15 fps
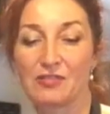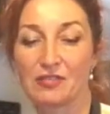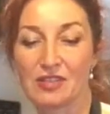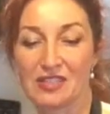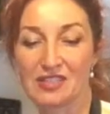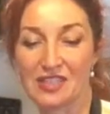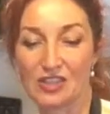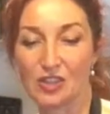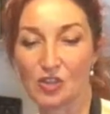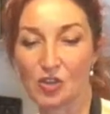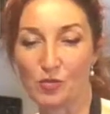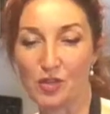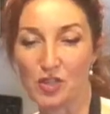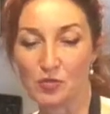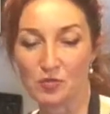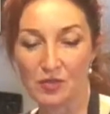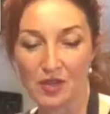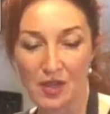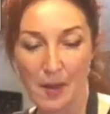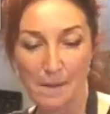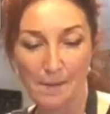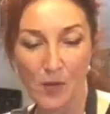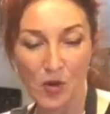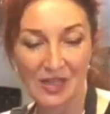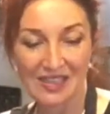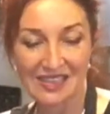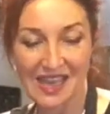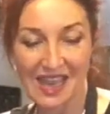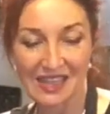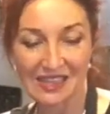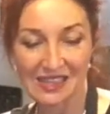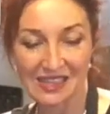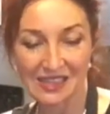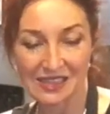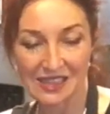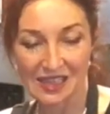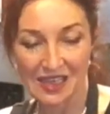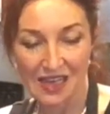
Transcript: This is like so much more intense